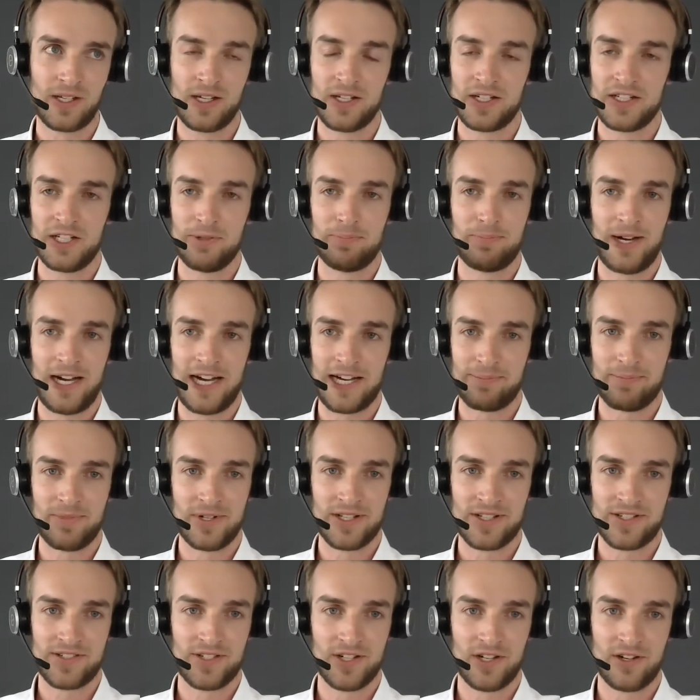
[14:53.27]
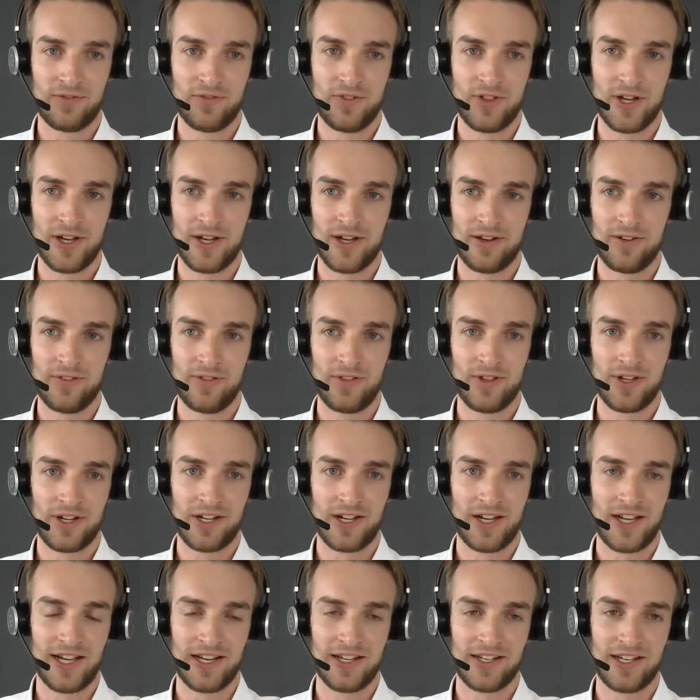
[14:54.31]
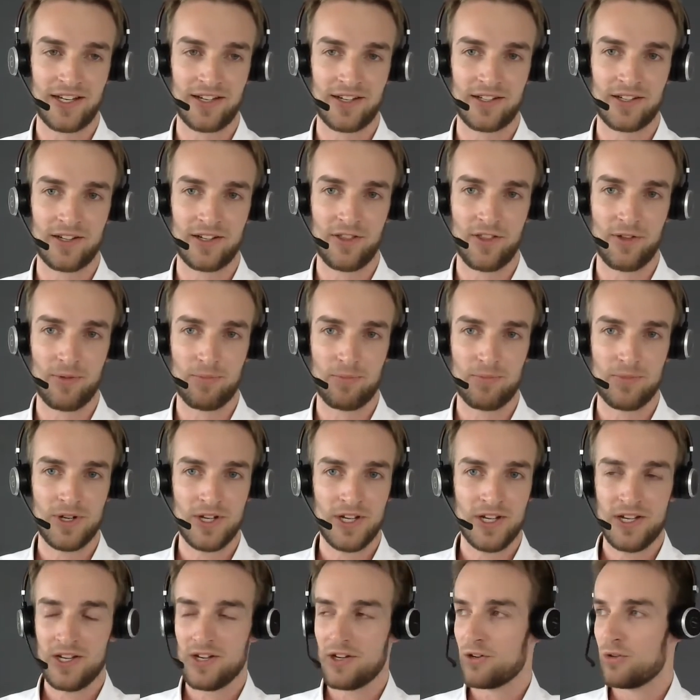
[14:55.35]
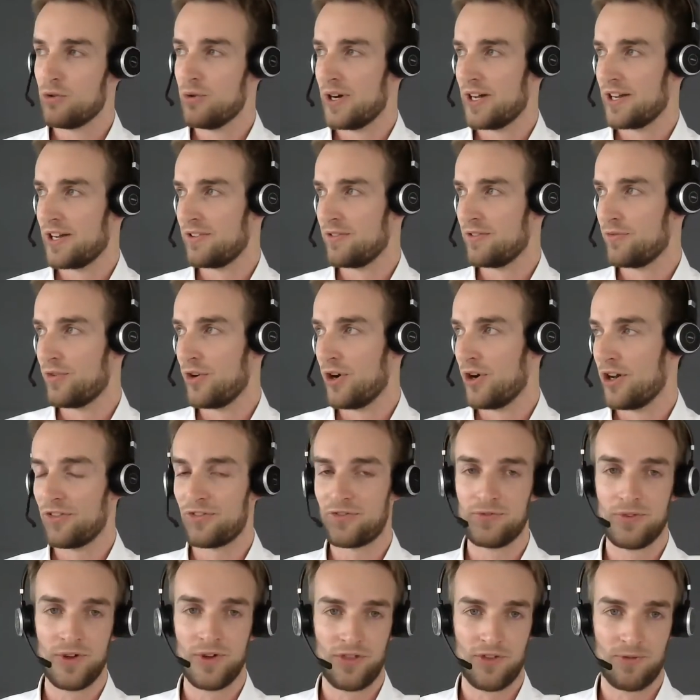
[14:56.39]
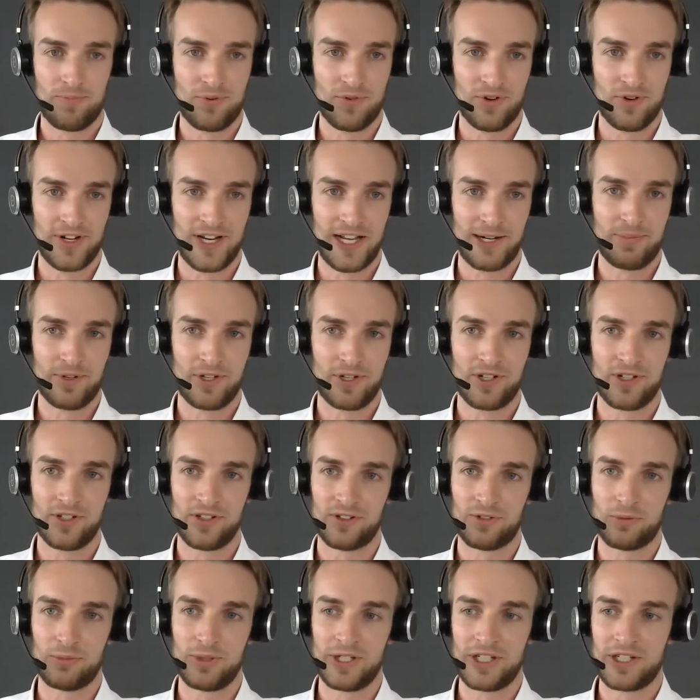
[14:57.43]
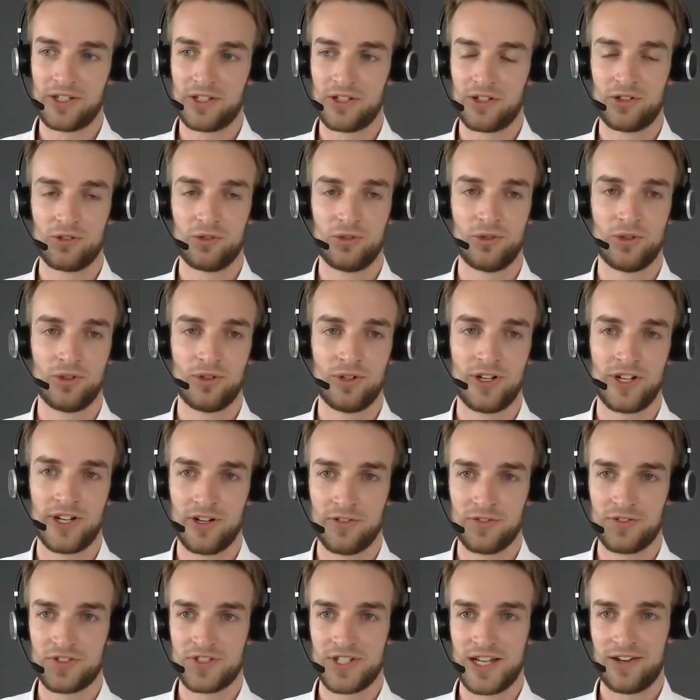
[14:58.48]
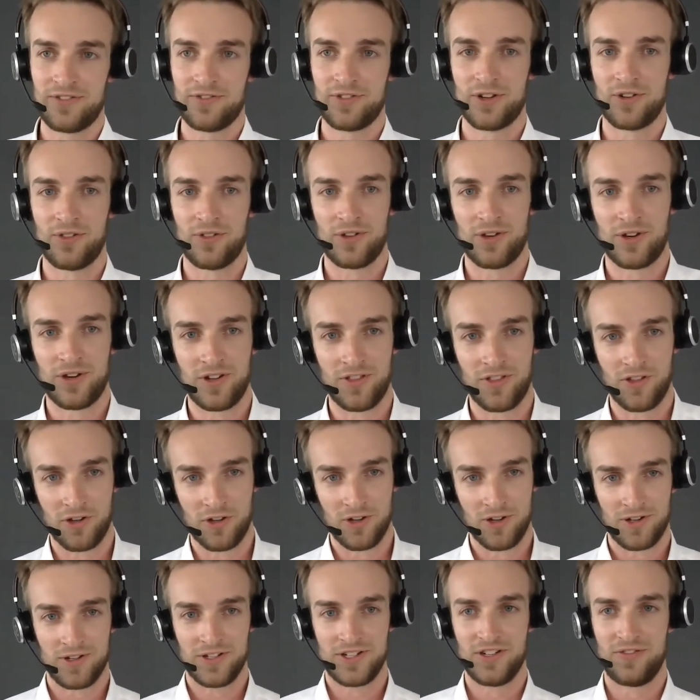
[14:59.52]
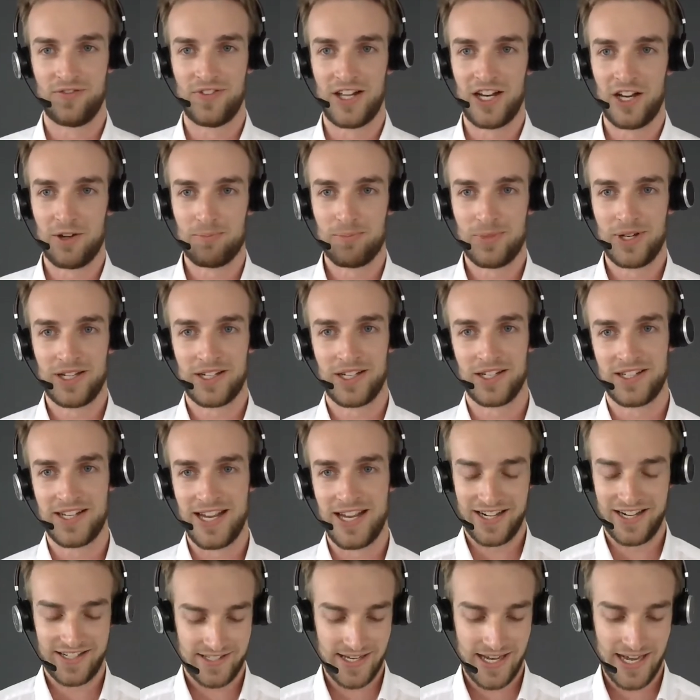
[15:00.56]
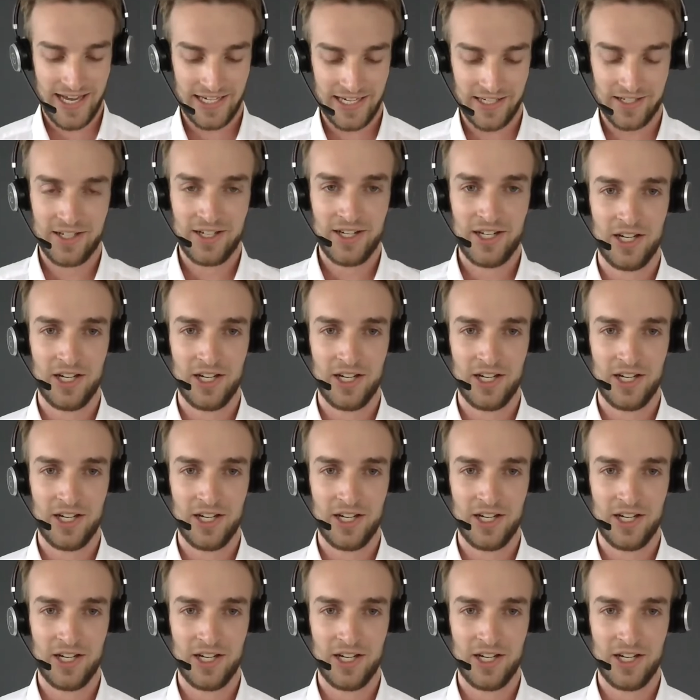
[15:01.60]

departments of the client and the who are involved with the product, because we can do a lot of stuff on the development and side.